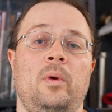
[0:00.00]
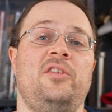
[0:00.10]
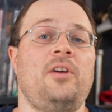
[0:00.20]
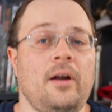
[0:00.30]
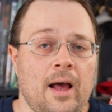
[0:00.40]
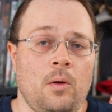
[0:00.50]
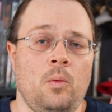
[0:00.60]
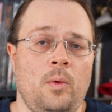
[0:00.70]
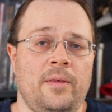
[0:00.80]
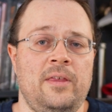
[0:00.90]
we start out
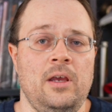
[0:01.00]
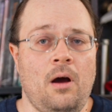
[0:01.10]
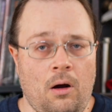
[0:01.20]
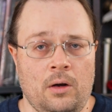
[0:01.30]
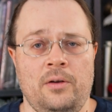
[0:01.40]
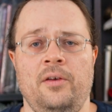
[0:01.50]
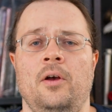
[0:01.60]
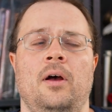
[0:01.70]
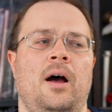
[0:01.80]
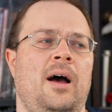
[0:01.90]
with the art,
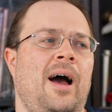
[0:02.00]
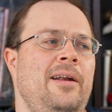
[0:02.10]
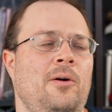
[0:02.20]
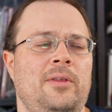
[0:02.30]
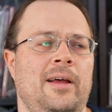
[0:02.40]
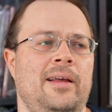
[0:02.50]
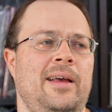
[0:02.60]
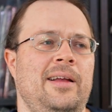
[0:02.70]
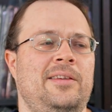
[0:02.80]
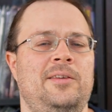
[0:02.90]
I note that
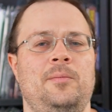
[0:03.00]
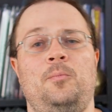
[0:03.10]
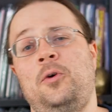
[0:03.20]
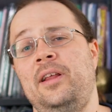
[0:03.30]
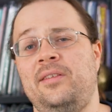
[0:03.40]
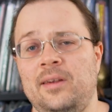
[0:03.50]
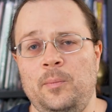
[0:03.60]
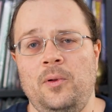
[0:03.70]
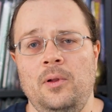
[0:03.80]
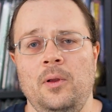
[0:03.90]
it's pretty
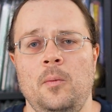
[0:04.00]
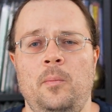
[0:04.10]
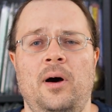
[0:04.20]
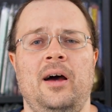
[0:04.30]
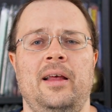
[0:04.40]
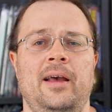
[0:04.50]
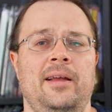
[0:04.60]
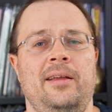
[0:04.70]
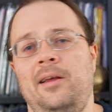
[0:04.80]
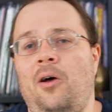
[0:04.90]
simple, but
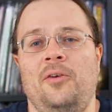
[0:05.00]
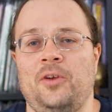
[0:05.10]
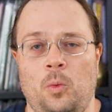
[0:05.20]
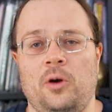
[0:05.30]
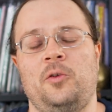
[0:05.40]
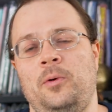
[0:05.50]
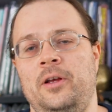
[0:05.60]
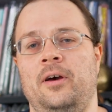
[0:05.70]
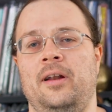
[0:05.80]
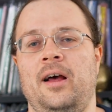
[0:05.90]
it also works pretty good.